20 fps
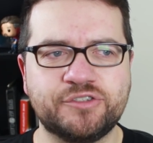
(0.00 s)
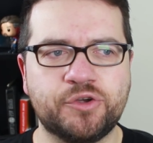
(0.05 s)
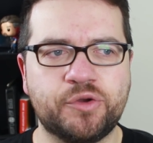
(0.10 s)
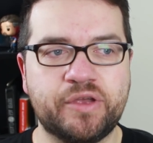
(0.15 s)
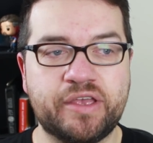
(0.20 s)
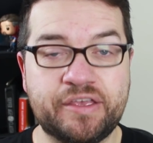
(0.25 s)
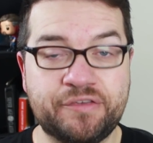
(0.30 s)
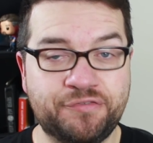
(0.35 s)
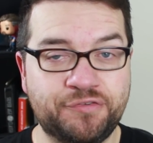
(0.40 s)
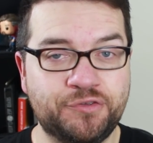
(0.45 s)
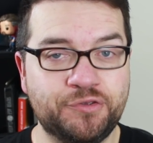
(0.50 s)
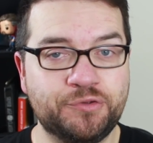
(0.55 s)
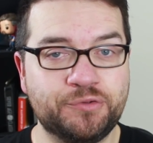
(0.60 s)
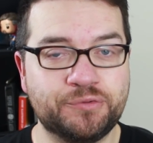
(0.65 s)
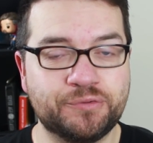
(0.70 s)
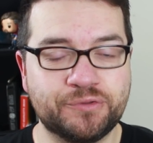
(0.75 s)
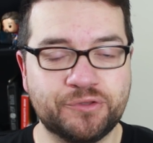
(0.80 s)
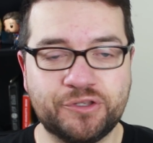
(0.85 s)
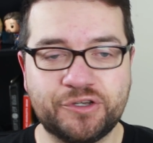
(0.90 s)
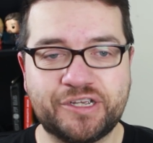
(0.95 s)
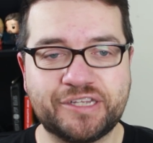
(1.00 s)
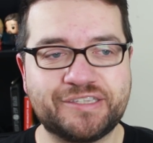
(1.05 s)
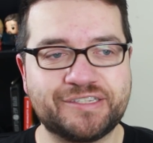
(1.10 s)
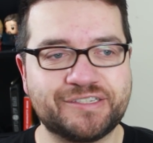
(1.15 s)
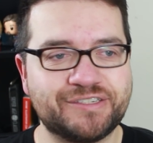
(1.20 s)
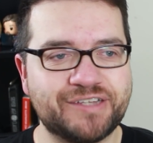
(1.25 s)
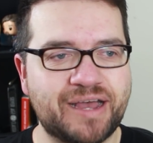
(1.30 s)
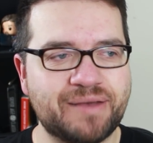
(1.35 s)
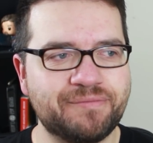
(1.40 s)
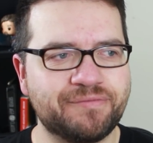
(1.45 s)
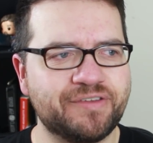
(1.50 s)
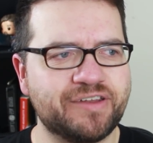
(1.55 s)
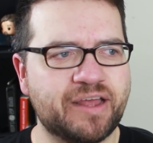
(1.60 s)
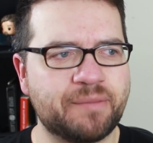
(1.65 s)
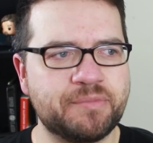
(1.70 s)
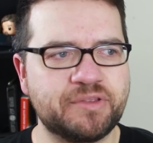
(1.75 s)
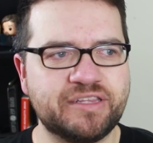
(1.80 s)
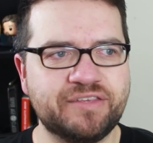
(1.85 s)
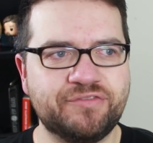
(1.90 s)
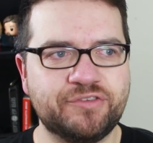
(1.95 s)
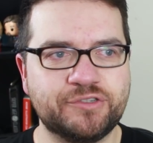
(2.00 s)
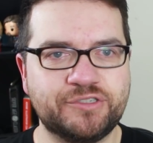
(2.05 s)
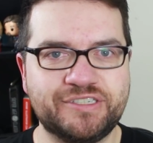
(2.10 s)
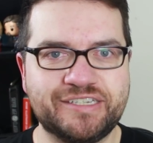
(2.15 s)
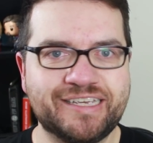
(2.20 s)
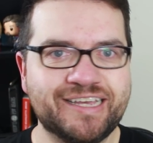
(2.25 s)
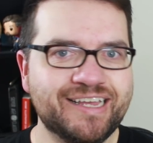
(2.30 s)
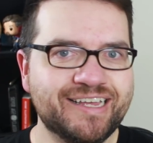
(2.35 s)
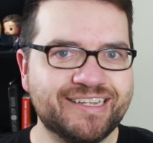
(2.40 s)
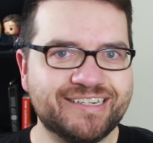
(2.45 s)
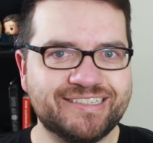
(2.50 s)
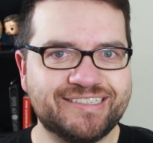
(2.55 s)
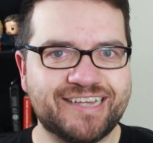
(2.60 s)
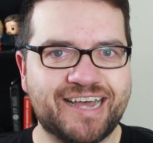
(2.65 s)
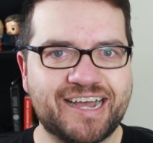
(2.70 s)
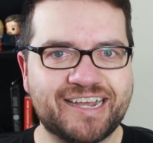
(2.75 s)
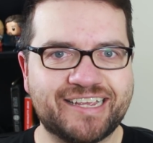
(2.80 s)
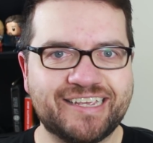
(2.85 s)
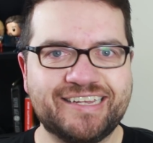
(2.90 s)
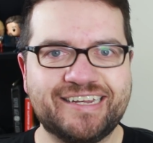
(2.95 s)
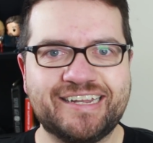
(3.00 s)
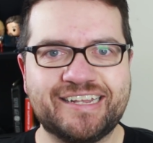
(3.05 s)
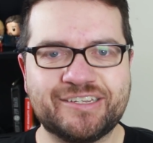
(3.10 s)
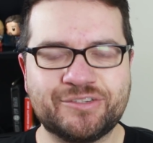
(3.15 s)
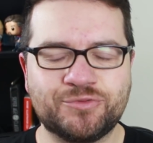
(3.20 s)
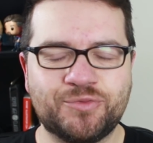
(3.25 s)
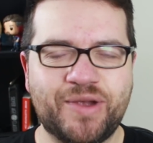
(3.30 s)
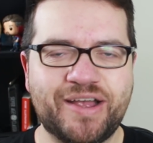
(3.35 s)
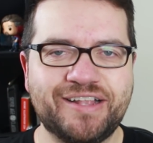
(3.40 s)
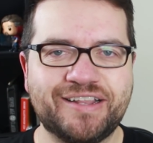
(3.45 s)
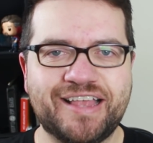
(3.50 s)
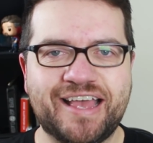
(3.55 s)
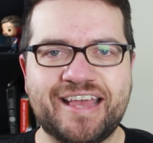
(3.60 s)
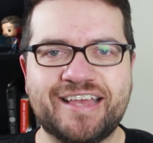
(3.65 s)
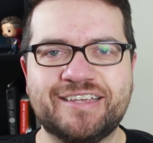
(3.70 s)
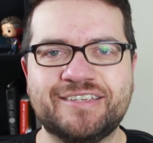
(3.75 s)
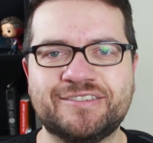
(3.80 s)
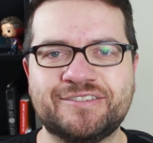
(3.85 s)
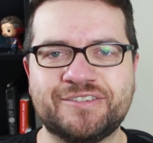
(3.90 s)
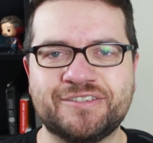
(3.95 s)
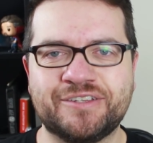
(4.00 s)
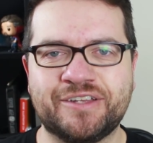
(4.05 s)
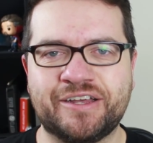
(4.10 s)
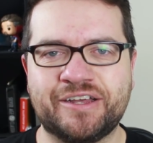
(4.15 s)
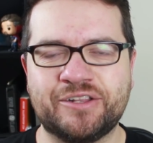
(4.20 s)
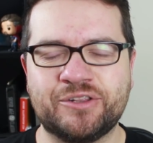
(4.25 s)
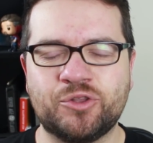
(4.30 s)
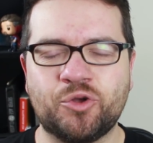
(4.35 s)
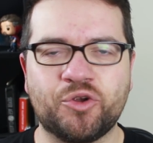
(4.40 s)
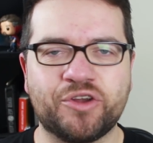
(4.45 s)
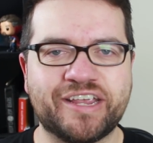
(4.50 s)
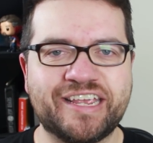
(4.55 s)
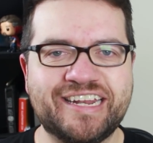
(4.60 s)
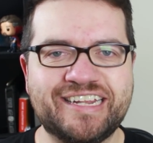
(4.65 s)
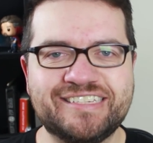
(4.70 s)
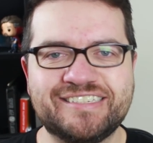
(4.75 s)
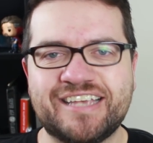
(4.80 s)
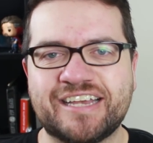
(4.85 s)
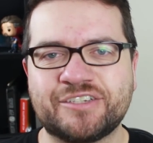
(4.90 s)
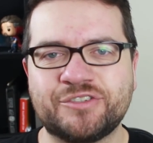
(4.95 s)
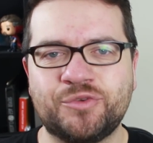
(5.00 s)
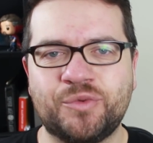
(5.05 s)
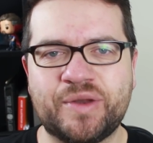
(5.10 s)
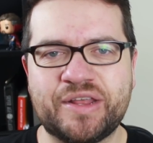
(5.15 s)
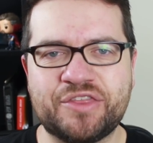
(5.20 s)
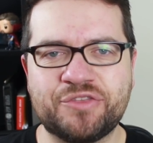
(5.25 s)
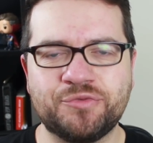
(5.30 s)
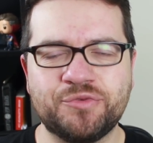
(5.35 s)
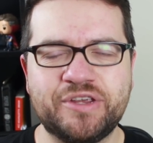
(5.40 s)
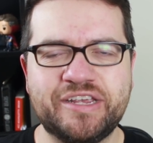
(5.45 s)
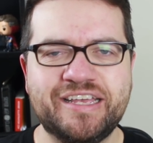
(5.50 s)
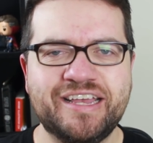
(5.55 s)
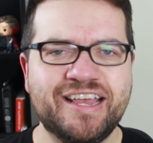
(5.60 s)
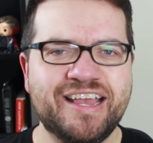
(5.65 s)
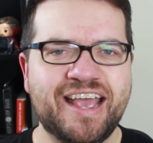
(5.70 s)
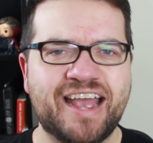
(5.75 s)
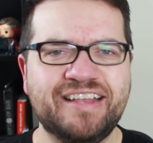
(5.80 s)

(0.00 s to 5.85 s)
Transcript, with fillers: So if you look at the top of it, I believe you see Daken as well as uh, Laura Kinney's X23,